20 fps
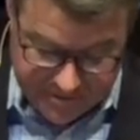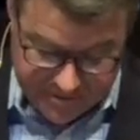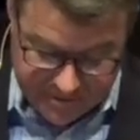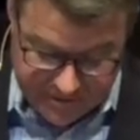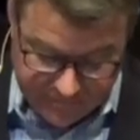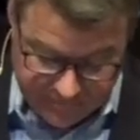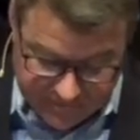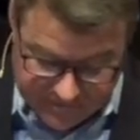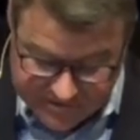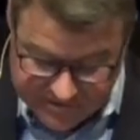
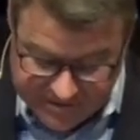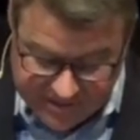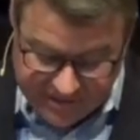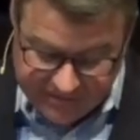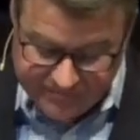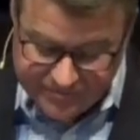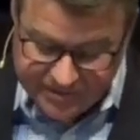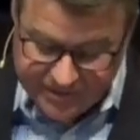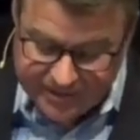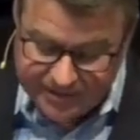he
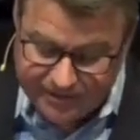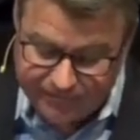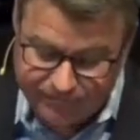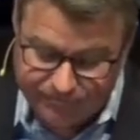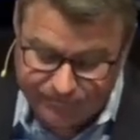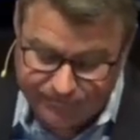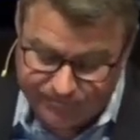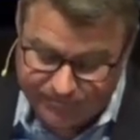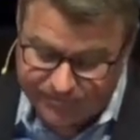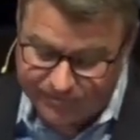receives a gift
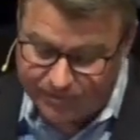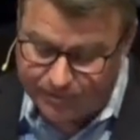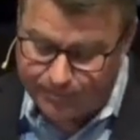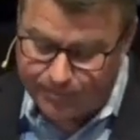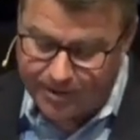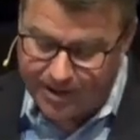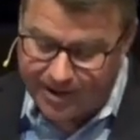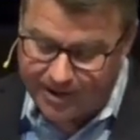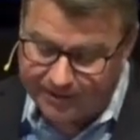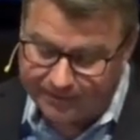from
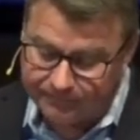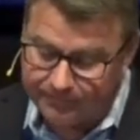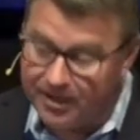Philippi